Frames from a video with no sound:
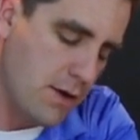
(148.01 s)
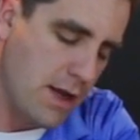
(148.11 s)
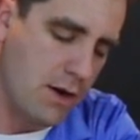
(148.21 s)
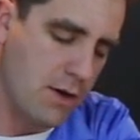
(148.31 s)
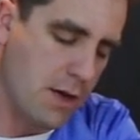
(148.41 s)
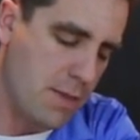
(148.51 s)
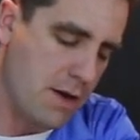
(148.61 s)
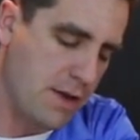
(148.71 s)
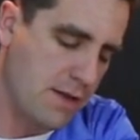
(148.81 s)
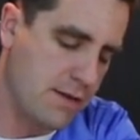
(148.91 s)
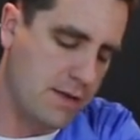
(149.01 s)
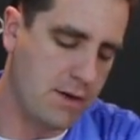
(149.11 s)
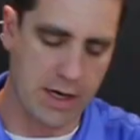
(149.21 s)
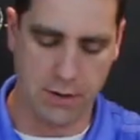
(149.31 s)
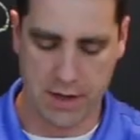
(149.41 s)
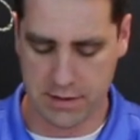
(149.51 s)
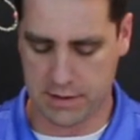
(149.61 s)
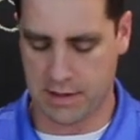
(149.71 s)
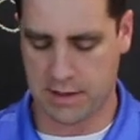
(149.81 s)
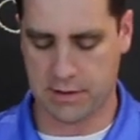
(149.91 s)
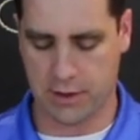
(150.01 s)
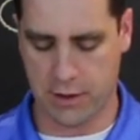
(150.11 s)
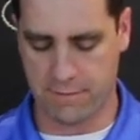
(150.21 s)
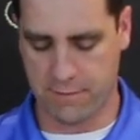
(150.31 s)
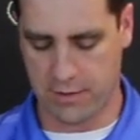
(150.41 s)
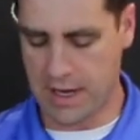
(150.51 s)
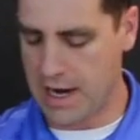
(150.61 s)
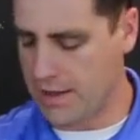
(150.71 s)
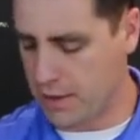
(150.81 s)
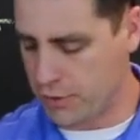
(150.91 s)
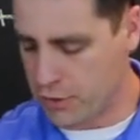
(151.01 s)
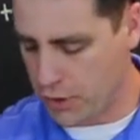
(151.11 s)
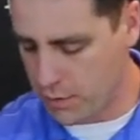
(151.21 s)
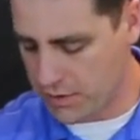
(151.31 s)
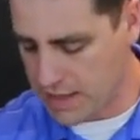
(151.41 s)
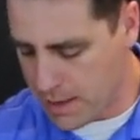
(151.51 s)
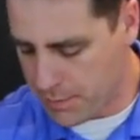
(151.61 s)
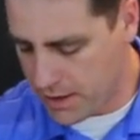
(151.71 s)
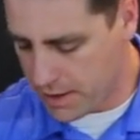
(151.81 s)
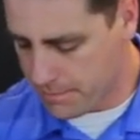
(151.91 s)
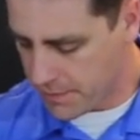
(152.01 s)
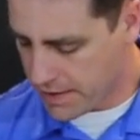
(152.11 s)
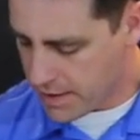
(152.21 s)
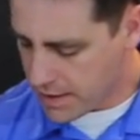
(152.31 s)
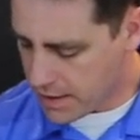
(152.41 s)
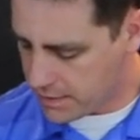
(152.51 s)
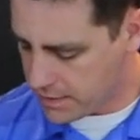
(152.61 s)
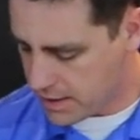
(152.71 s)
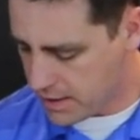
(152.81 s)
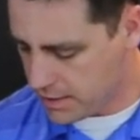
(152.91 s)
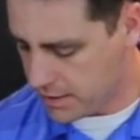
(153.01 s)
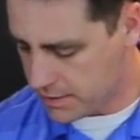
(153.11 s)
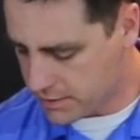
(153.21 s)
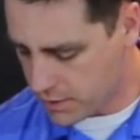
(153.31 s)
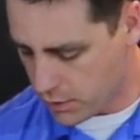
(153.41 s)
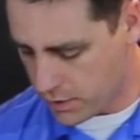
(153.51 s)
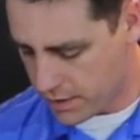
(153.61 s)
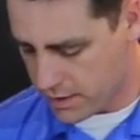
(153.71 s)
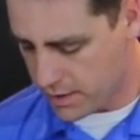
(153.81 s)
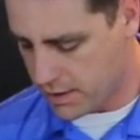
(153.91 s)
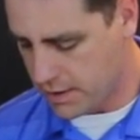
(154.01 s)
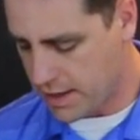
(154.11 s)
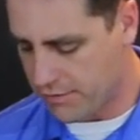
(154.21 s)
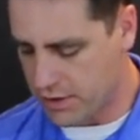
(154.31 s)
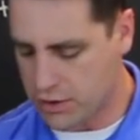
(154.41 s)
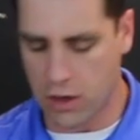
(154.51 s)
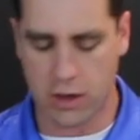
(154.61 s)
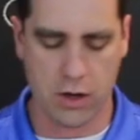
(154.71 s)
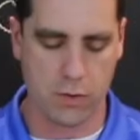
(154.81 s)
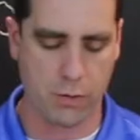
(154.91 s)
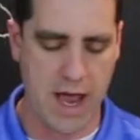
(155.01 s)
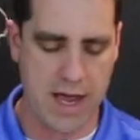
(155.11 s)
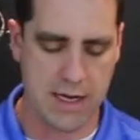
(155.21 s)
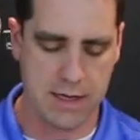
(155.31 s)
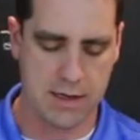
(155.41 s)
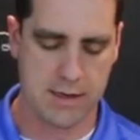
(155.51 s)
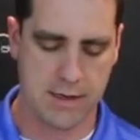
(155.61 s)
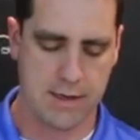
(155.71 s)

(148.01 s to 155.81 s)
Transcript: Okay, there we go. That's a good for a line. That'll show you what's happening. And then let's go with kind of a darker red,